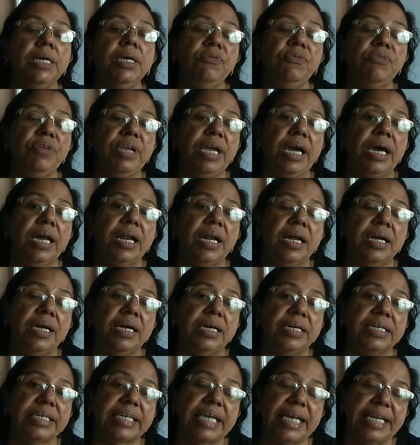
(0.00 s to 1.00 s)
we are
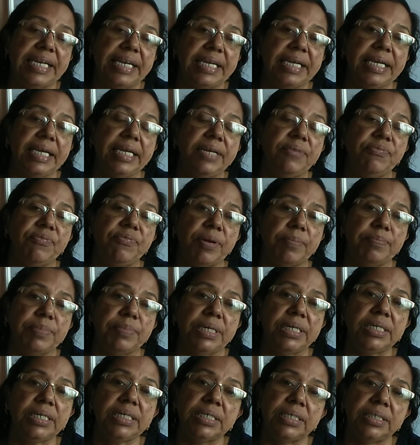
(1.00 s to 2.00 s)
getting it from
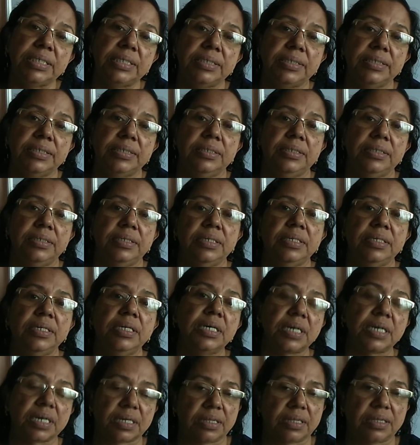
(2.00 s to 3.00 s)
the
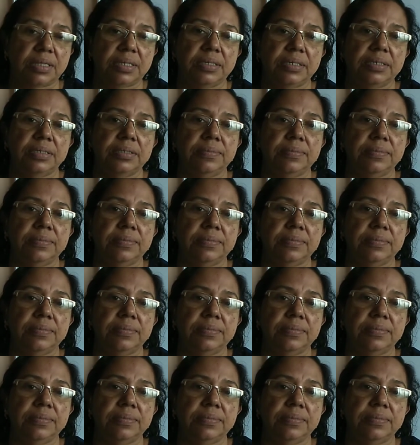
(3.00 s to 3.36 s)
earth.